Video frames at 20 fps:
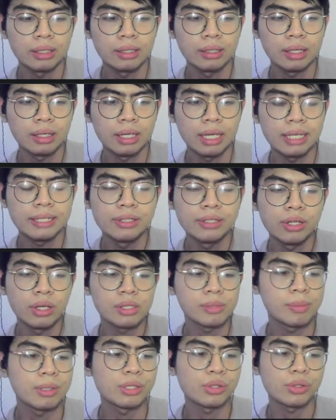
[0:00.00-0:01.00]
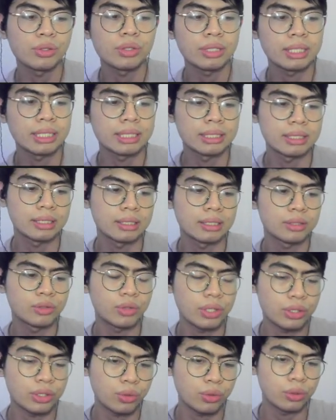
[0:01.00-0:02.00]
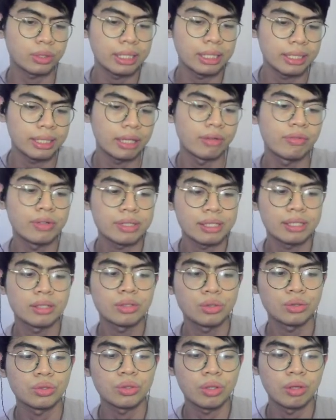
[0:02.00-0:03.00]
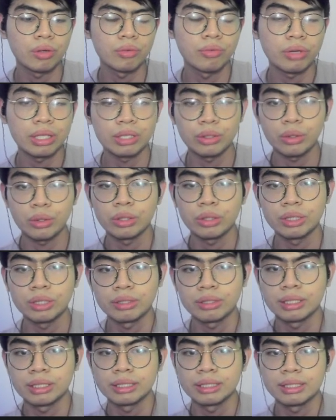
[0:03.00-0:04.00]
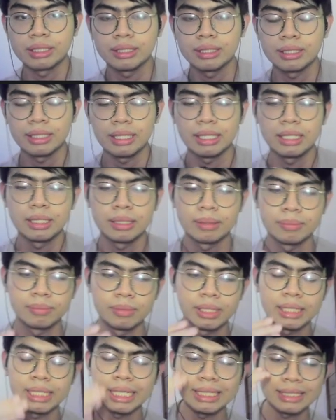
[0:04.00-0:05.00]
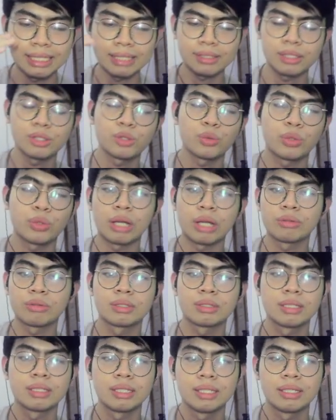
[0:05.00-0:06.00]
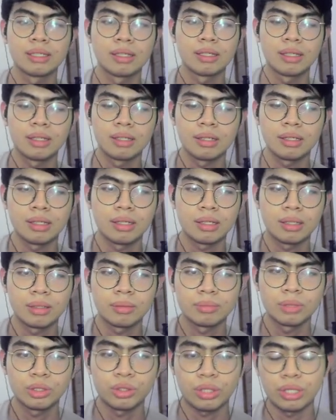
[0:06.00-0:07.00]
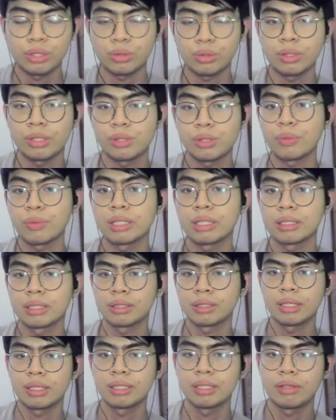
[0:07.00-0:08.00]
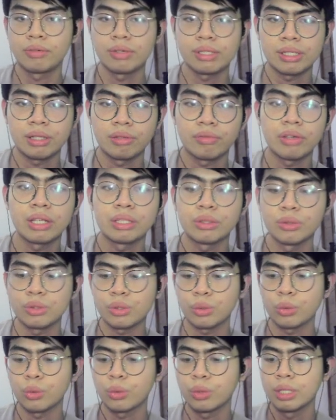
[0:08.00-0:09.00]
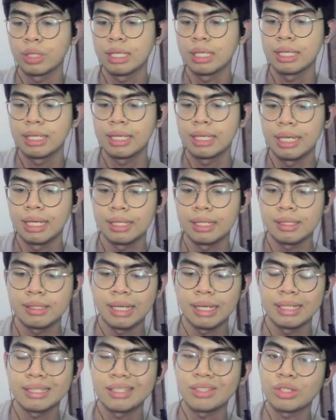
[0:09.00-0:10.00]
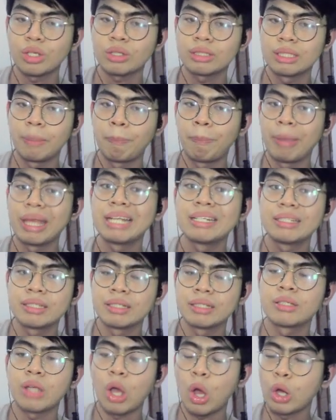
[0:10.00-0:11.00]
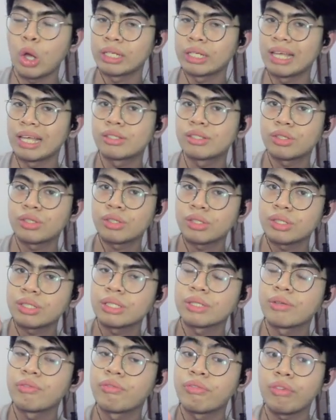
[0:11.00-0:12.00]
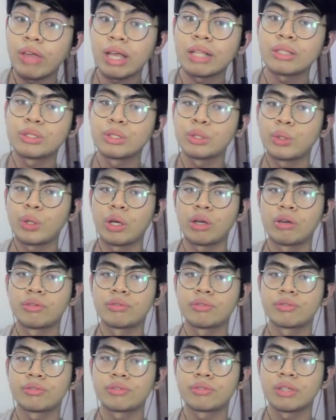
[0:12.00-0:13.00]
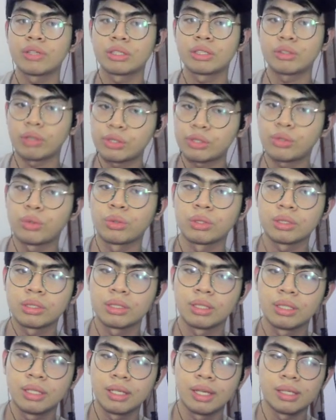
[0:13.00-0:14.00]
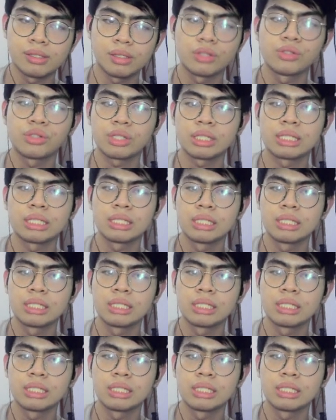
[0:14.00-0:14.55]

it does measure like threshold in every single value out there, right? Like it takes into account the threshold as well, like in every single value. So it's not dependent on a certain value of threshold, essentially.